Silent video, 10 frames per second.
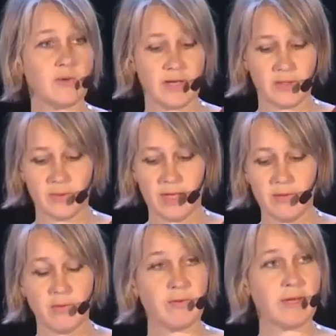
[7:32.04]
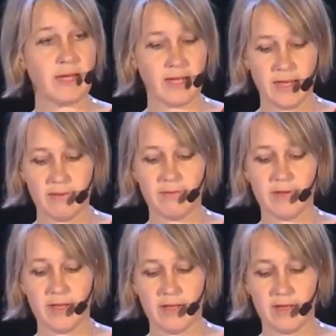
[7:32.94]
quite well, we will have
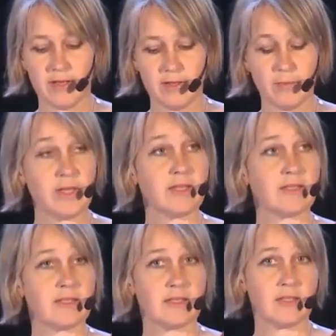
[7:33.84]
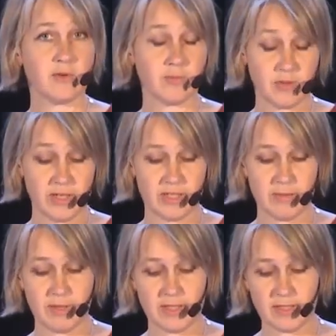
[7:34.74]
the biggest
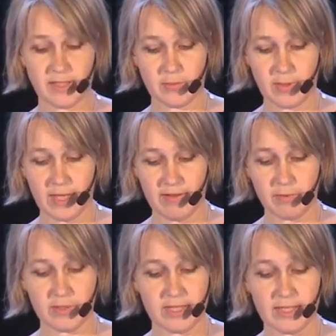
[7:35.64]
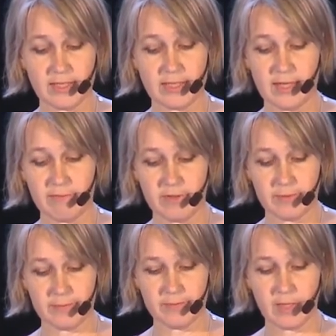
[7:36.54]
cooperation budget that we have presented
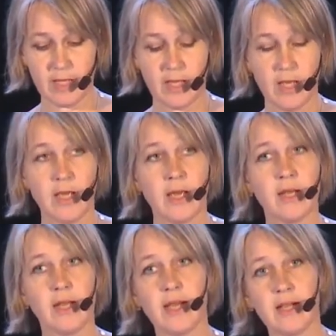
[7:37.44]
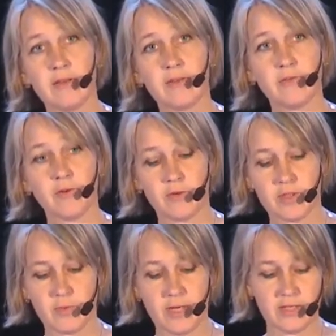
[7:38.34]
ever. And health, of
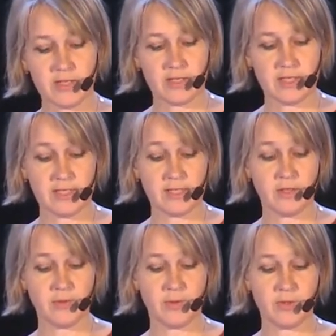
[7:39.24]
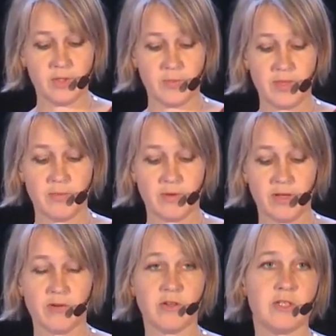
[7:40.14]
course, will continue to be a
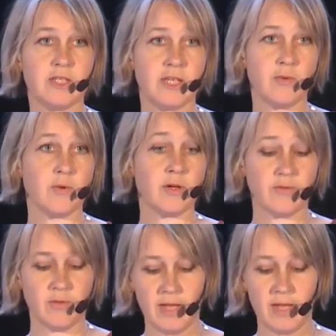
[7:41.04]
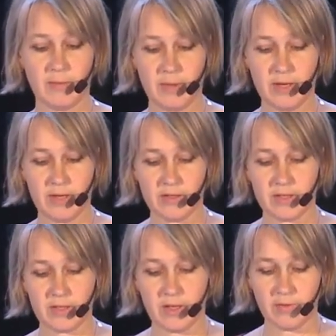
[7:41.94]
priority and one of the main
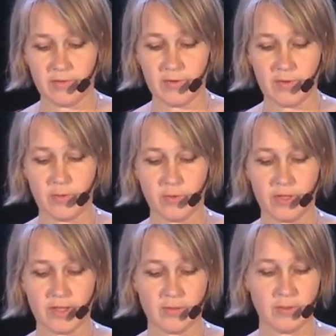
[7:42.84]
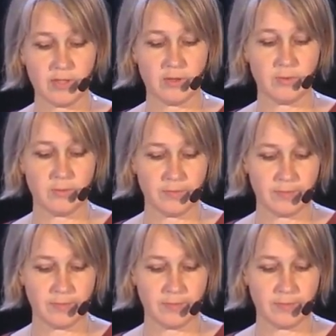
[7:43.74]
pillars of the work that we do.